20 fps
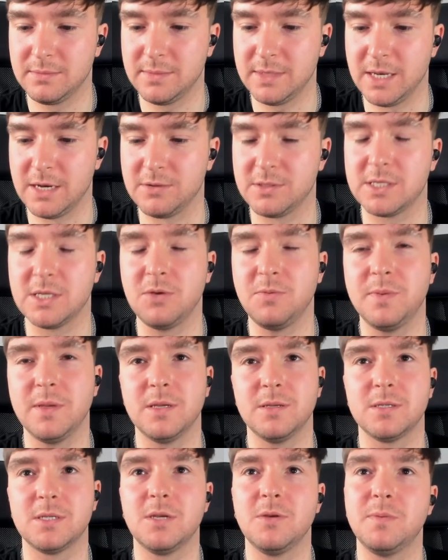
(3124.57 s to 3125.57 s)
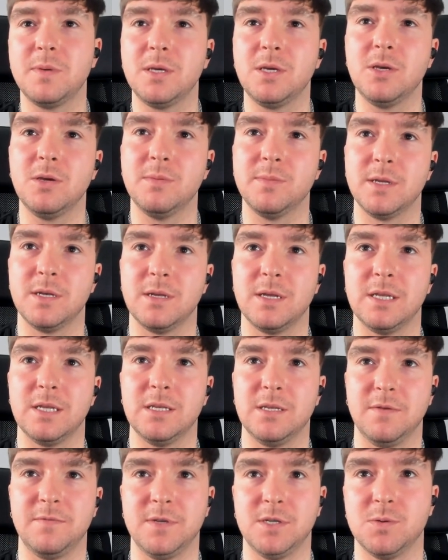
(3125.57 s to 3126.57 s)
you know super, superhuman
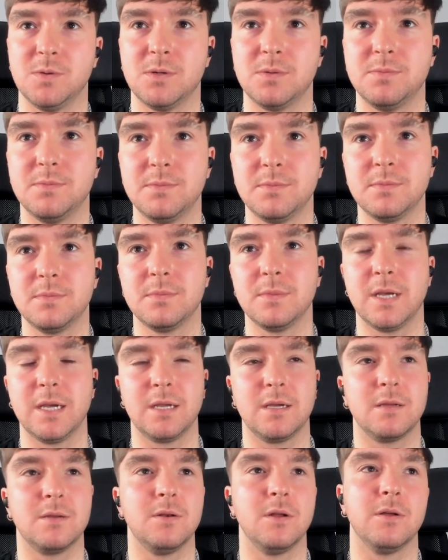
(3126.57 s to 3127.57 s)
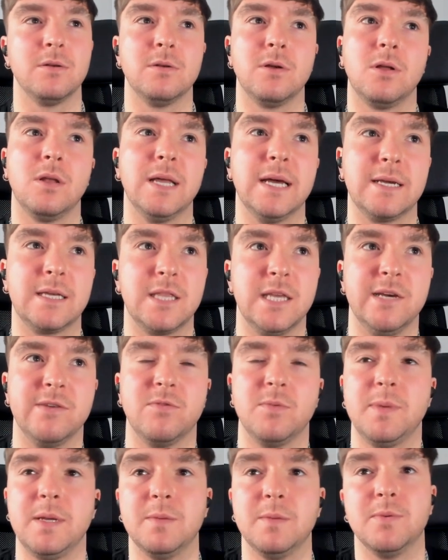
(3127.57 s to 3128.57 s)
individual, like not not like the
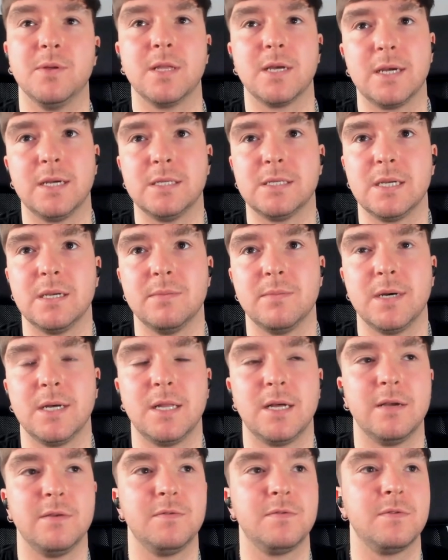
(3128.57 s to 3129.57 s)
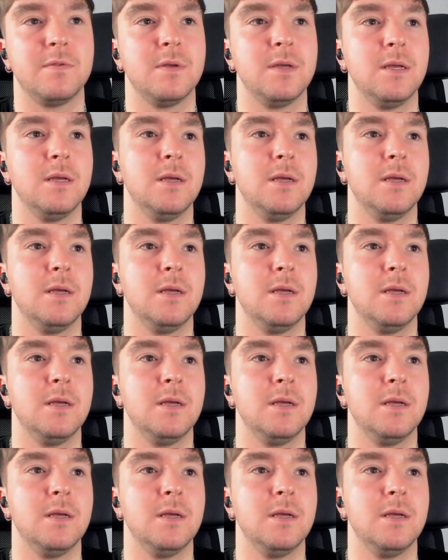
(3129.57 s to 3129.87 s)
other people that I see in my life.